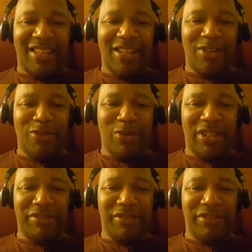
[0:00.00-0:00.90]
Hello,
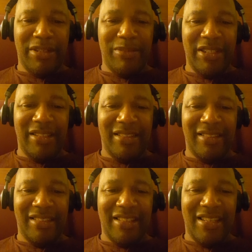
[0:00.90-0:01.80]
wonderful family.
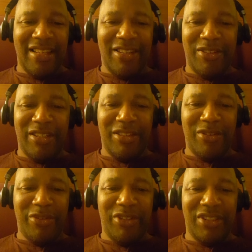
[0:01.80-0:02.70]
Another
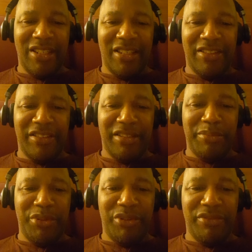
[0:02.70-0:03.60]
glorious day and another
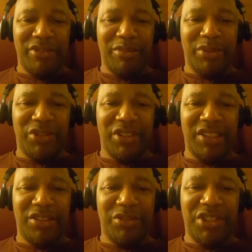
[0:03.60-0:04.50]
beautiful
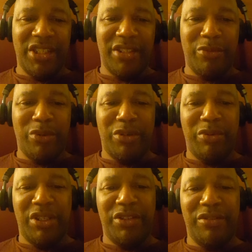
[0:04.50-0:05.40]
opportunity to share the word
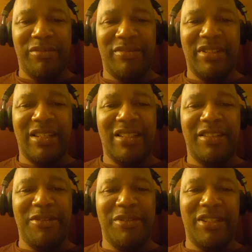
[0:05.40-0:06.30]
with you.
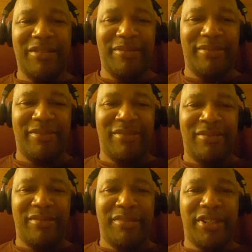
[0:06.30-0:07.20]
Hallelujah.
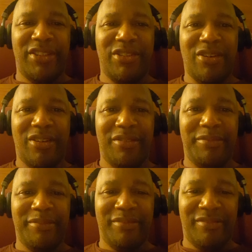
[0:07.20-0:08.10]
Praise God.
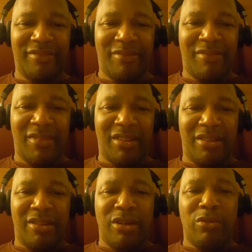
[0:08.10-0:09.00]

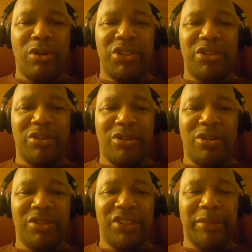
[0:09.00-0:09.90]
What's your
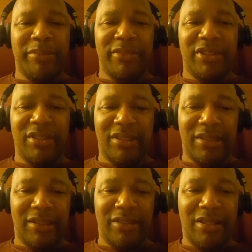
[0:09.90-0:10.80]
concept
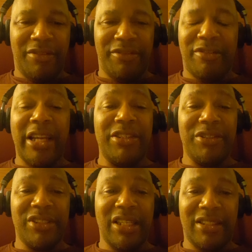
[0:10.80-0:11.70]
of
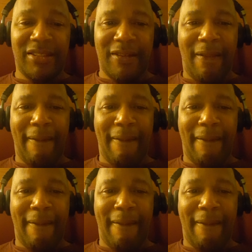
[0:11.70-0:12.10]
righteousness?